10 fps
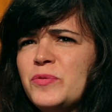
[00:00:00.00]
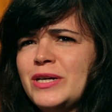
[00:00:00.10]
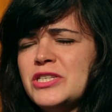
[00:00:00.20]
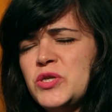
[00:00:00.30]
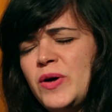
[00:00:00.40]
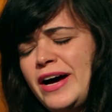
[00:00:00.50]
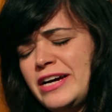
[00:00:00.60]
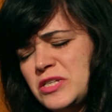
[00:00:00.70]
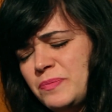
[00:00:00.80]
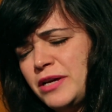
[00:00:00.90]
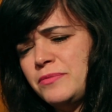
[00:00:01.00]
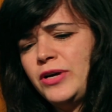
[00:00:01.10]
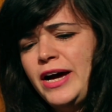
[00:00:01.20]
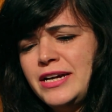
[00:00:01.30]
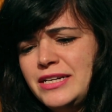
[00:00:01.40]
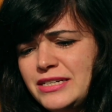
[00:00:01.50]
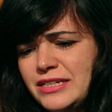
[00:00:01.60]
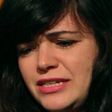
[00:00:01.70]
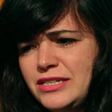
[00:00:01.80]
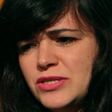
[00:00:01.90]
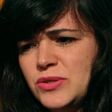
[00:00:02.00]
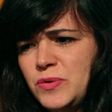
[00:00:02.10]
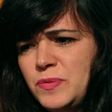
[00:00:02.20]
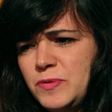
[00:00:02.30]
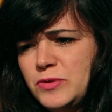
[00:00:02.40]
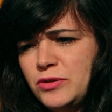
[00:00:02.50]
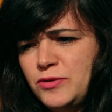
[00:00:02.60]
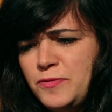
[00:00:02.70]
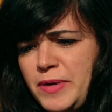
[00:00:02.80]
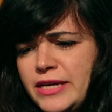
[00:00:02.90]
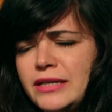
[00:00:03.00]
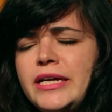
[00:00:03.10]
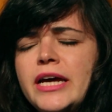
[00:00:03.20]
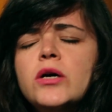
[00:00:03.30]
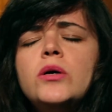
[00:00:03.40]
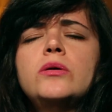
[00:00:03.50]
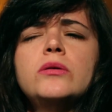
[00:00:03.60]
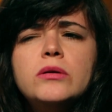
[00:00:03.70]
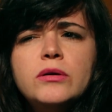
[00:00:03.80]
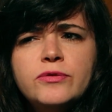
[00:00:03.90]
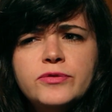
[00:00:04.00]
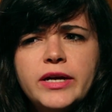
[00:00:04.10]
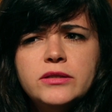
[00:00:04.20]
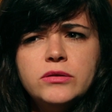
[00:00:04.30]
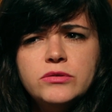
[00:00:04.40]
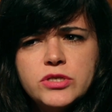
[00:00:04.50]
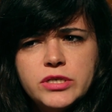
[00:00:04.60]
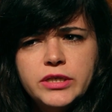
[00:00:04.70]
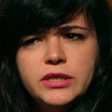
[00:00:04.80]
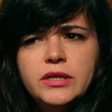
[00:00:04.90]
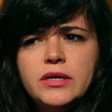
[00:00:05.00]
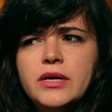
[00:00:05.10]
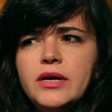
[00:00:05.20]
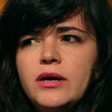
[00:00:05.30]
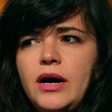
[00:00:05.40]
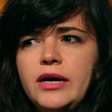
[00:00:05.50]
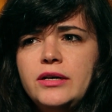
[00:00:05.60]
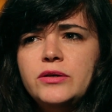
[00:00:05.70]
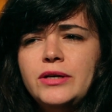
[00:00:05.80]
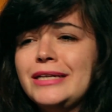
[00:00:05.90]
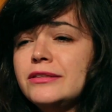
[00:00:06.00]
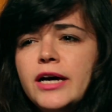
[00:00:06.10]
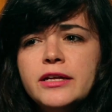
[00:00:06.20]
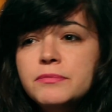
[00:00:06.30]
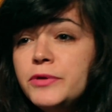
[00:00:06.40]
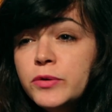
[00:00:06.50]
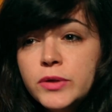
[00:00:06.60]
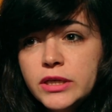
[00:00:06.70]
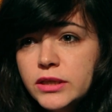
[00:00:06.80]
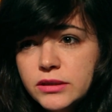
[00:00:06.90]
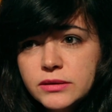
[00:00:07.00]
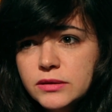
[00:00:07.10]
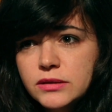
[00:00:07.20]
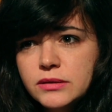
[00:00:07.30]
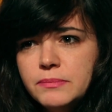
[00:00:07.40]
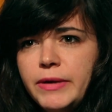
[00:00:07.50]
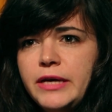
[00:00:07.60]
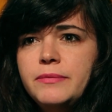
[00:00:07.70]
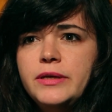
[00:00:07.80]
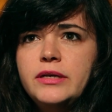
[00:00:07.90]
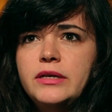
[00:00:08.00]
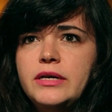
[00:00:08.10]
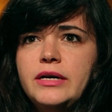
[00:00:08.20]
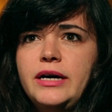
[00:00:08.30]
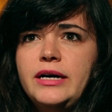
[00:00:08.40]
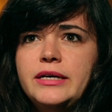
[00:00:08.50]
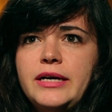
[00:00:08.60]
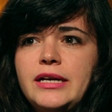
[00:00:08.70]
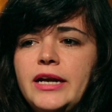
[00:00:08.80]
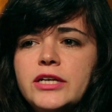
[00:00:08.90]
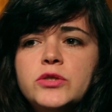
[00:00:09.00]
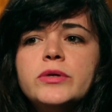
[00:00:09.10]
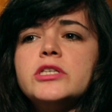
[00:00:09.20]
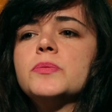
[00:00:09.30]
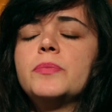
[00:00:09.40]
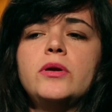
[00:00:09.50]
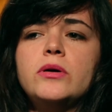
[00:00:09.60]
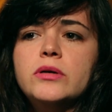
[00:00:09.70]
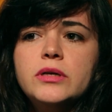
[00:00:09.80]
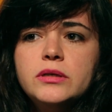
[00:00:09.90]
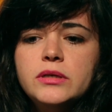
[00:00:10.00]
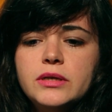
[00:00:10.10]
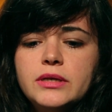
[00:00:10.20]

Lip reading: what drives my writing is to sort of make an echo of that concern and that beauty. Maybe I like to explore